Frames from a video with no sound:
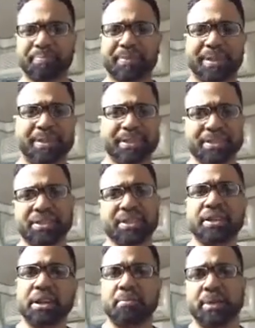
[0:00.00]
this is a
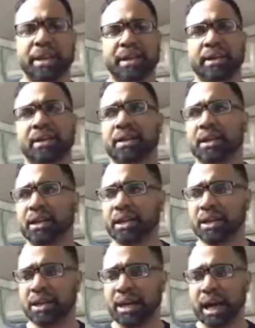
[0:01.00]
young man.
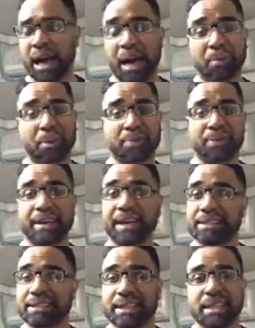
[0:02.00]
I would have
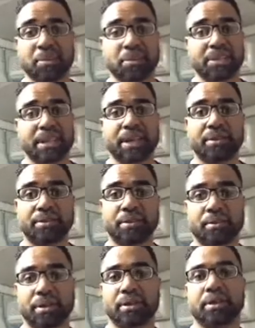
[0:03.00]
guessed that he was like
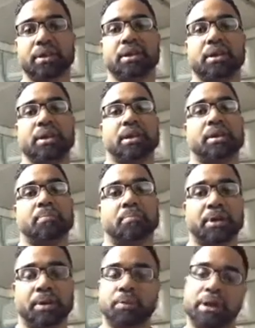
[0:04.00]
30.
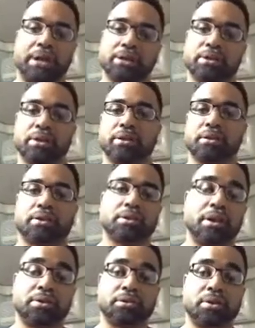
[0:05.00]
But when I started to
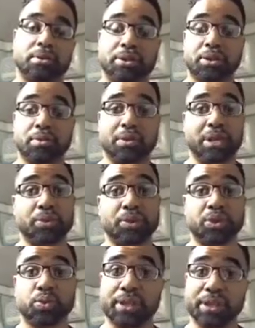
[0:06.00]
talk to him, he told me he was
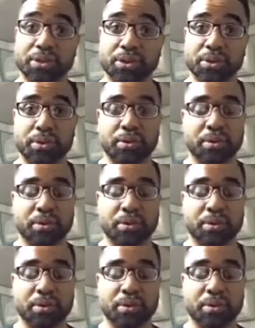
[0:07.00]
22.